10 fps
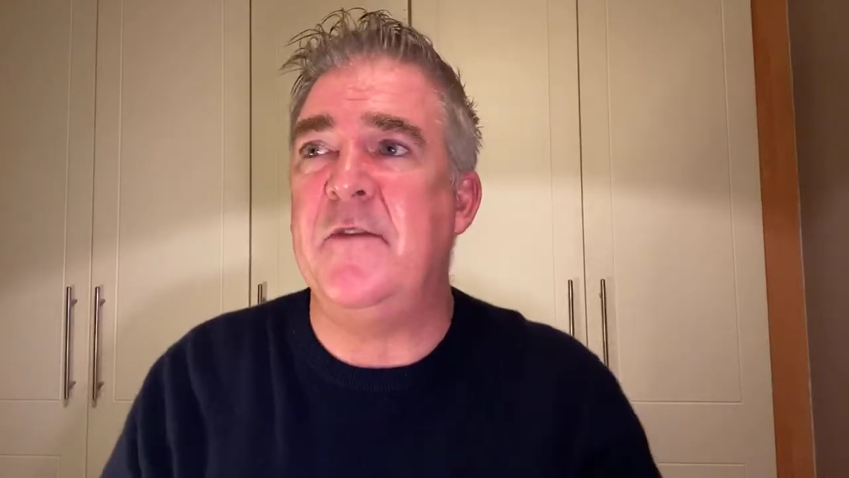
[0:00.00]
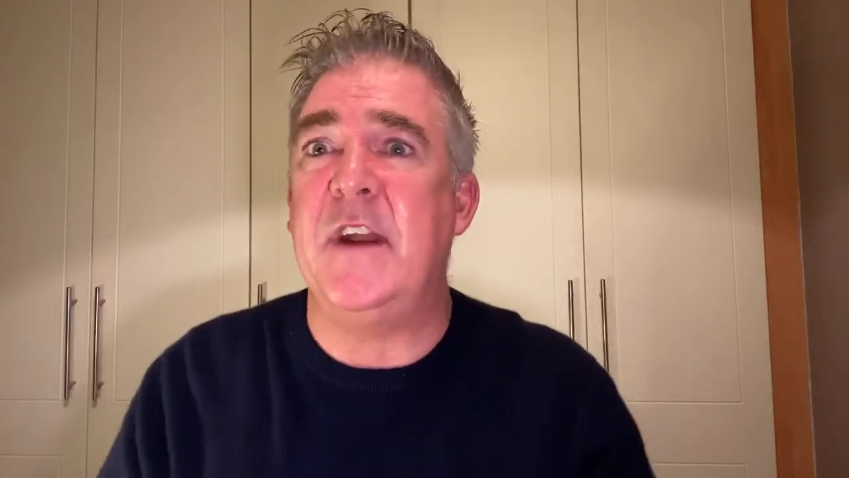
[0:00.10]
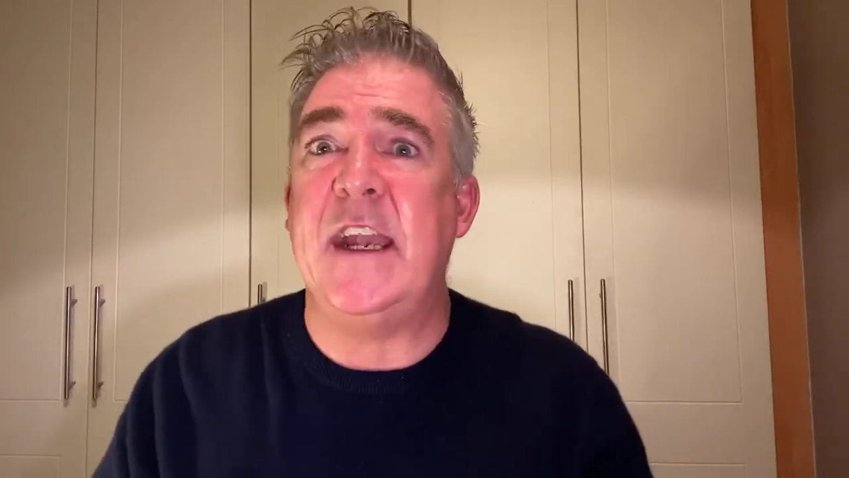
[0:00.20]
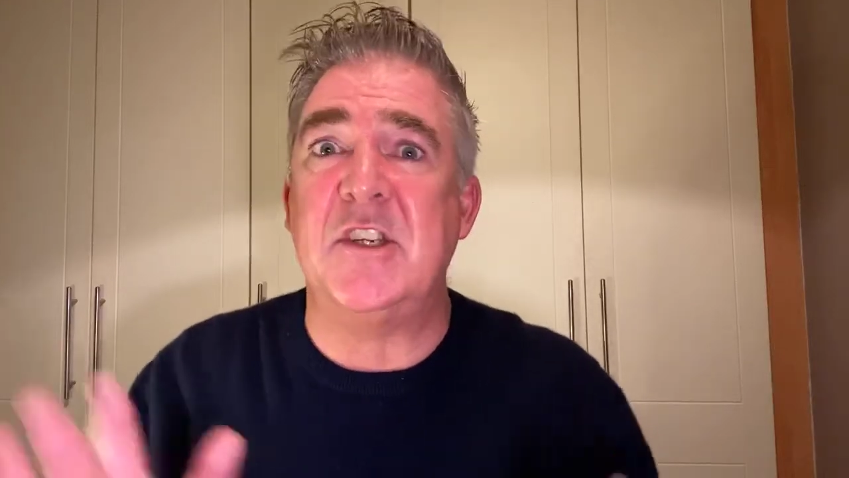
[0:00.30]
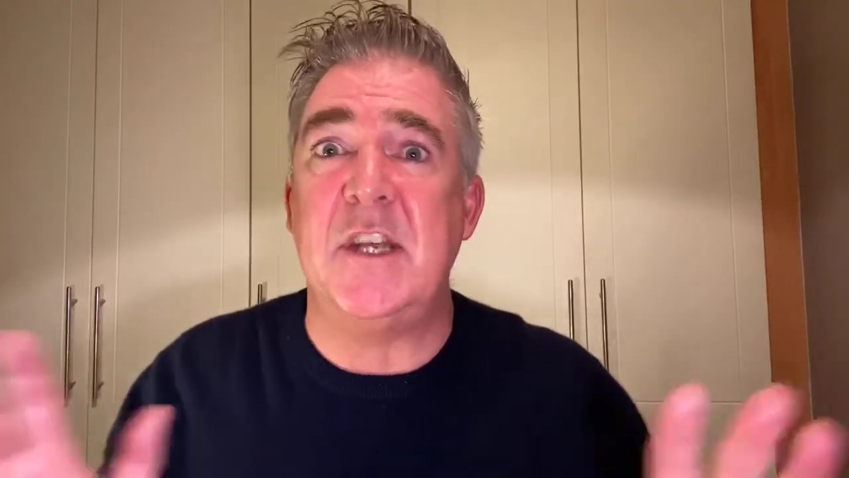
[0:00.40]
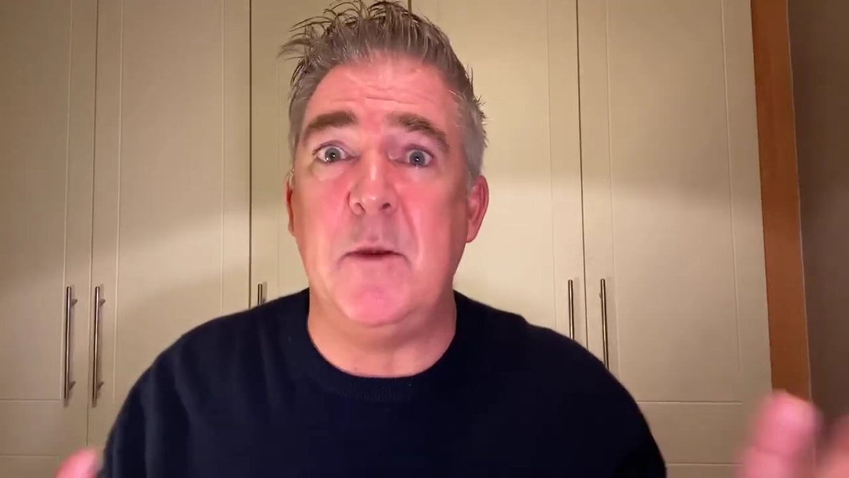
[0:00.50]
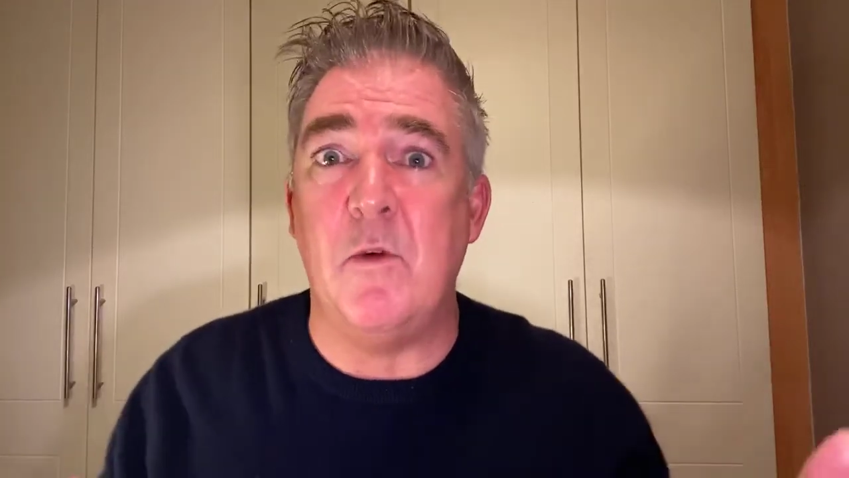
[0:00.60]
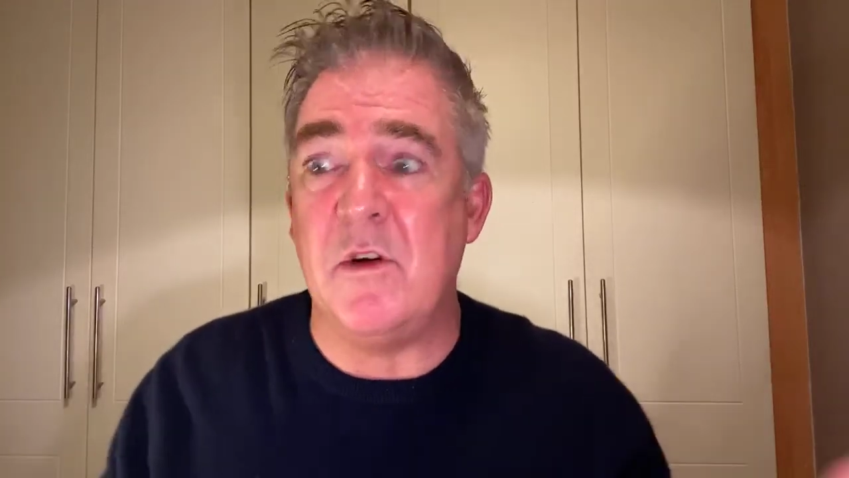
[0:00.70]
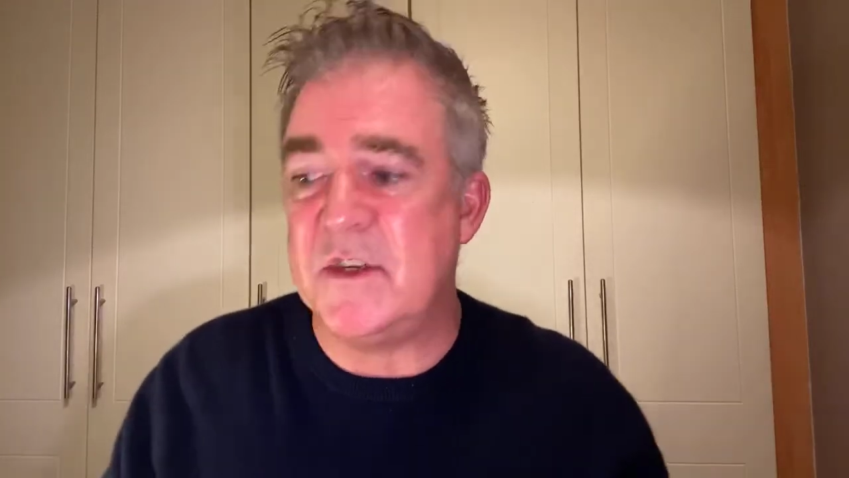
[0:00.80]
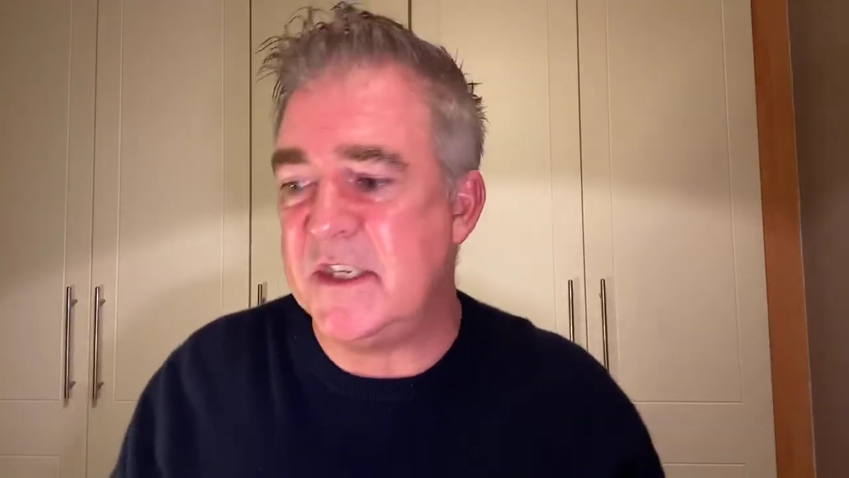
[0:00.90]
if it actually
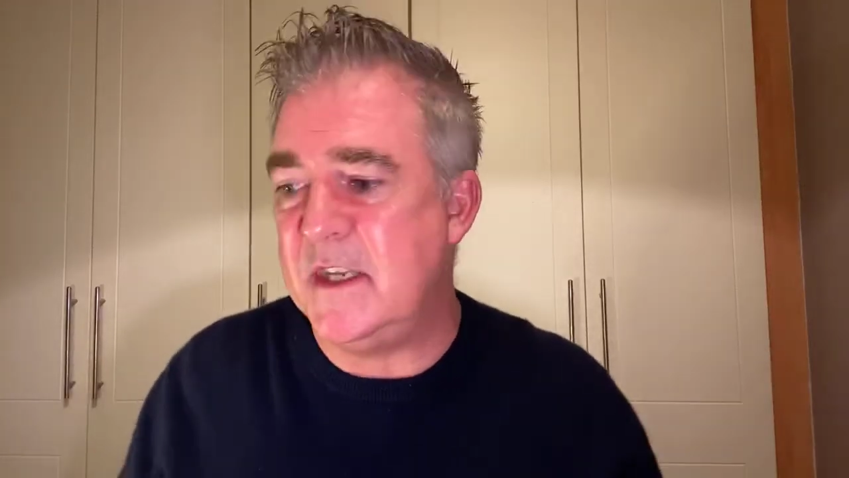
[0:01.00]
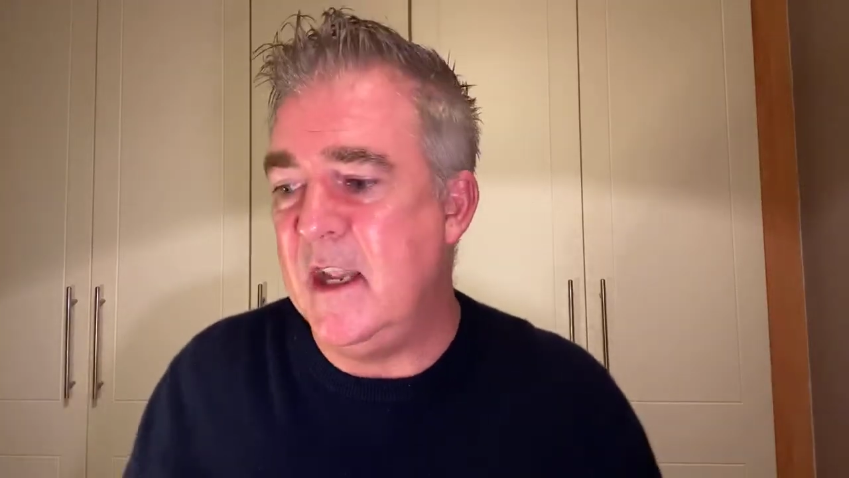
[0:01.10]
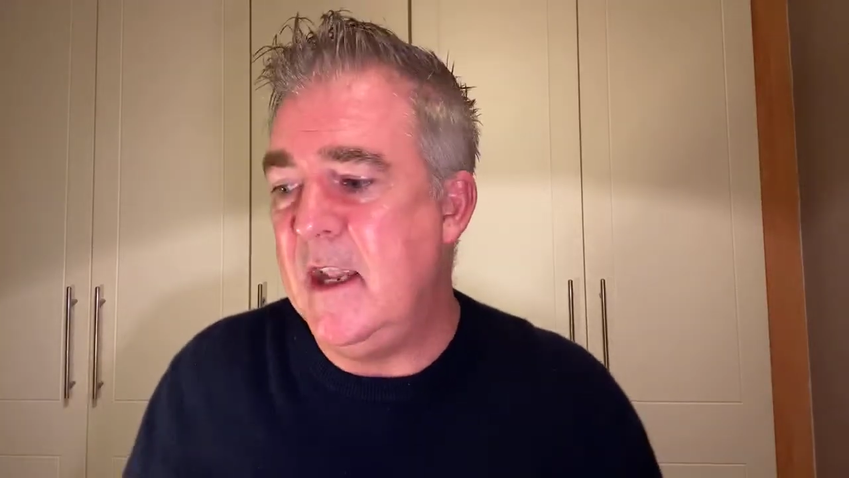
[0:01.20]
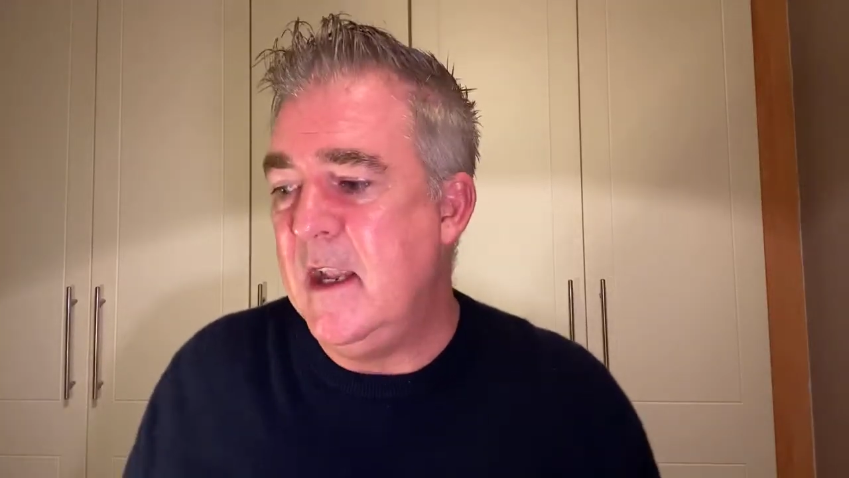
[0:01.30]
works.